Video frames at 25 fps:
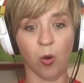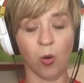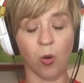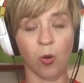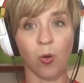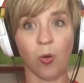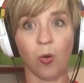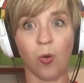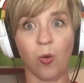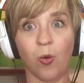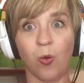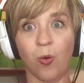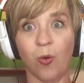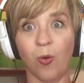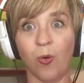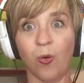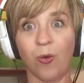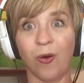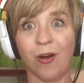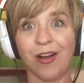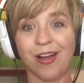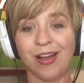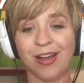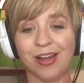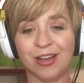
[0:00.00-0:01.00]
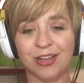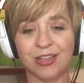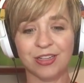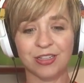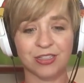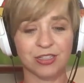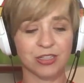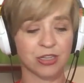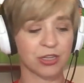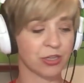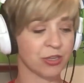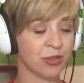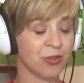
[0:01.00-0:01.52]
Oh,
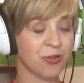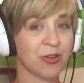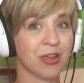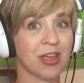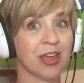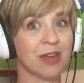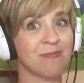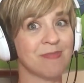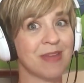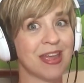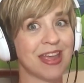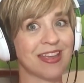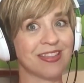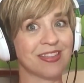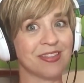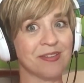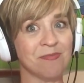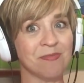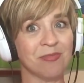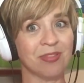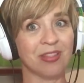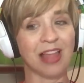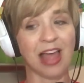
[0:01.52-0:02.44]
you can make them